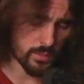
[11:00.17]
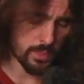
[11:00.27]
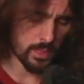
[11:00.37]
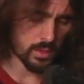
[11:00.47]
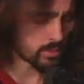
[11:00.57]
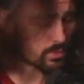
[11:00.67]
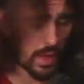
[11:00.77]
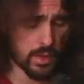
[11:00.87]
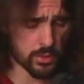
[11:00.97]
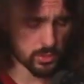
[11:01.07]
A
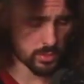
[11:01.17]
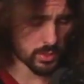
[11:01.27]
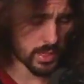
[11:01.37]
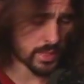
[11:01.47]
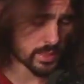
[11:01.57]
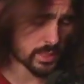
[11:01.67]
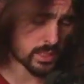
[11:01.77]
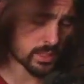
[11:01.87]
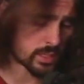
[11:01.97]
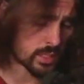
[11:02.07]
valuable legacy
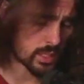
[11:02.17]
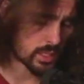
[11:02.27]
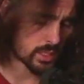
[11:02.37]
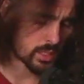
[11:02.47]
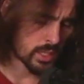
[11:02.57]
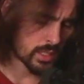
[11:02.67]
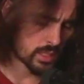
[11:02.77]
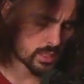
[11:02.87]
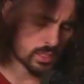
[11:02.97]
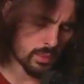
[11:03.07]
indeed, and yet
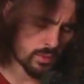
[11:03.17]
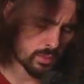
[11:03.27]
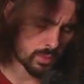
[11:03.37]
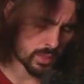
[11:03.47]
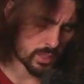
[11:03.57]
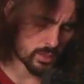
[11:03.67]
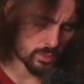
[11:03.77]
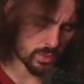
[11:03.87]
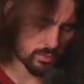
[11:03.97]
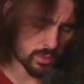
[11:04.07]
some of the plate would
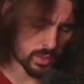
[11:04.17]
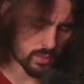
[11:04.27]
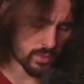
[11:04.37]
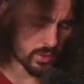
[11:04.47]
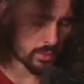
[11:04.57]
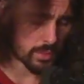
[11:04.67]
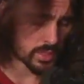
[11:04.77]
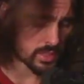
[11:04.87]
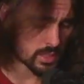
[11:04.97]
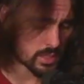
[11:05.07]
have been a very
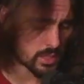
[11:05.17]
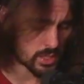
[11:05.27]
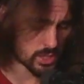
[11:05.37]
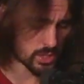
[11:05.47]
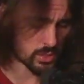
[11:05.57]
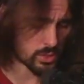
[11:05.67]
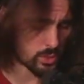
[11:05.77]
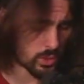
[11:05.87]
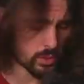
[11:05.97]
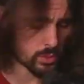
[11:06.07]
pleasant addition to
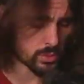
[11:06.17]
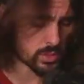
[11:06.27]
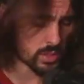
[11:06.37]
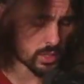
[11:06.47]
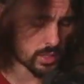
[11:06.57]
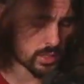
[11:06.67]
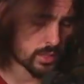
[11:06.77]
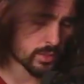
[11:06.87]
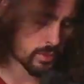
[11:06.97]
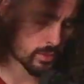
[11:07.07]
our own stock
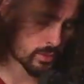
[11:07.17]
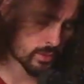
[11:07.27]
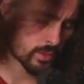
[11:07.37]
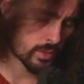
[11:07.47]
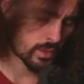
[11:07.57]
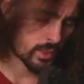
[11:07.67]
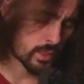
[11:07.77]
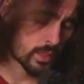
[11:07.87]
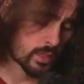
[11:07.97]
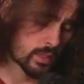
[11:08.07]
here.
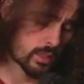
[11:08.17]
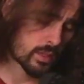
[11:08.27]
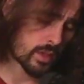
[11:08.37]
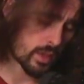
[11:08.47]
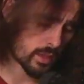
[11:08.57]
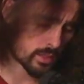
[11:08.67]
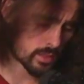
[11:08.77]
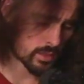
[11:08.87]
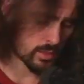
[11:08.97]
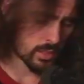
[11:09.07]
Yes,
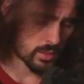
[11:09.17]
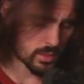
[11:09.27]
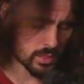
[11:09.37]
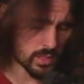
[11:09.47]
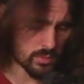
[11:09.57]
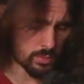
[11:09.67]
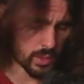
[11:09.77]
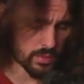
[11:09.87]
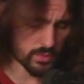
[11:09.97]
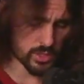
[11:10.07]
and the set of
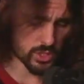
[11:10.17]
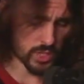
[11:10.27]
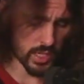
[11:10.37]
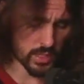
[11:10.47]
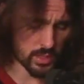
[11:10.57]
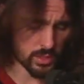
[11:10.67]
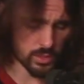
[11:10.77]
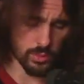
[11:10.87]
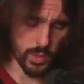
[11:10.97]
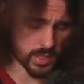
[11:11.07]
breakfast china is
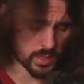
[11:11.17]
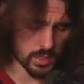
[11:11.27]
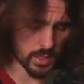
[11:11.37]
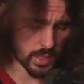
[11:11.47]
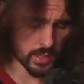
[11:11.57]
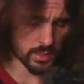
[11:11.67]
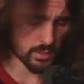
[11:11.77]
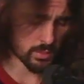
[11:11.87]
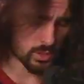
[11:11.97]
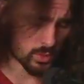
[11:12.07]
twice as handsome
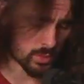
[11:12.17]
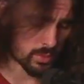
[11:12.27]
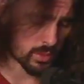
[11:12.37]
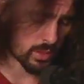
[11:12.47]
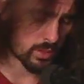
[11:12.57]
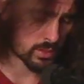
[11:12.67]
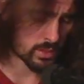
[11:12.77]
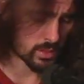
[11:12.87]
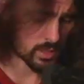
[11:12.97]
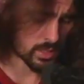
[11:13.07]
as what belongs to
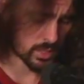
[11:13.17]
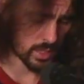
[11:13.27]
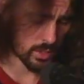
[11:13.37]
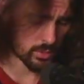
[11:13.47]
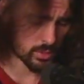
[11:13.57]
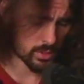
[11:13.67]
this house.